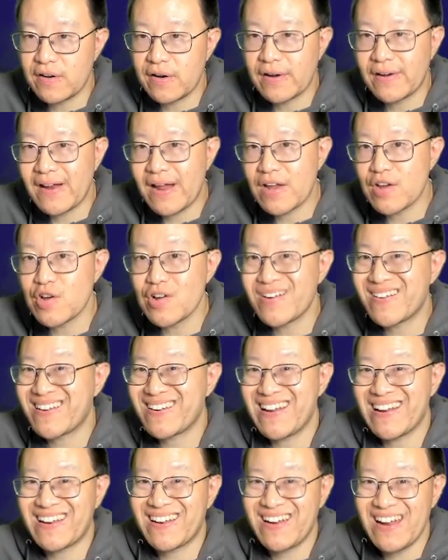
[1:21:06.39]
Is that you're
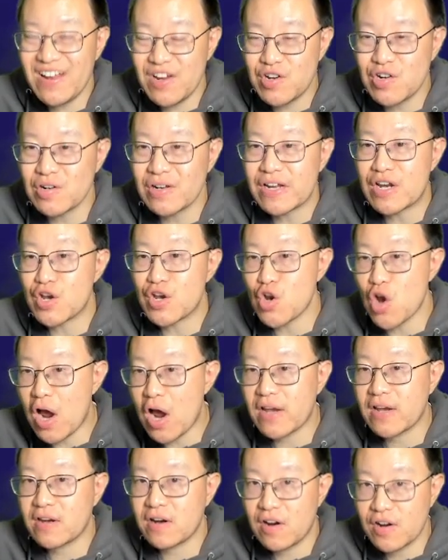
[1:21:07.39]
essentially
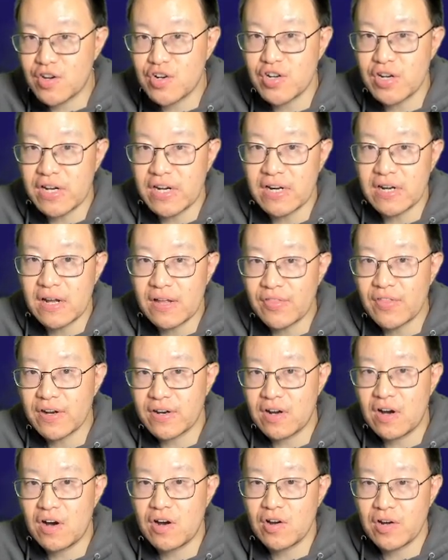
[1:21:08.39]
not touching the
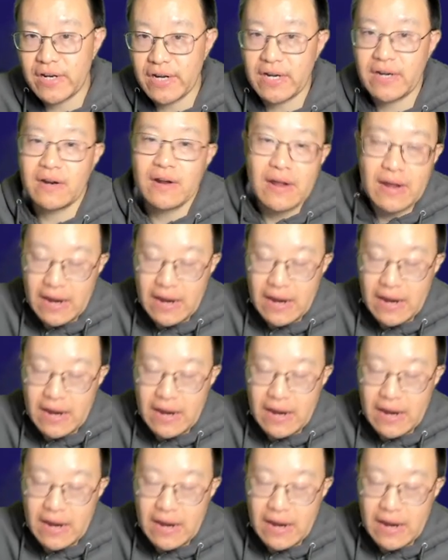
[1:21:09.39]
target.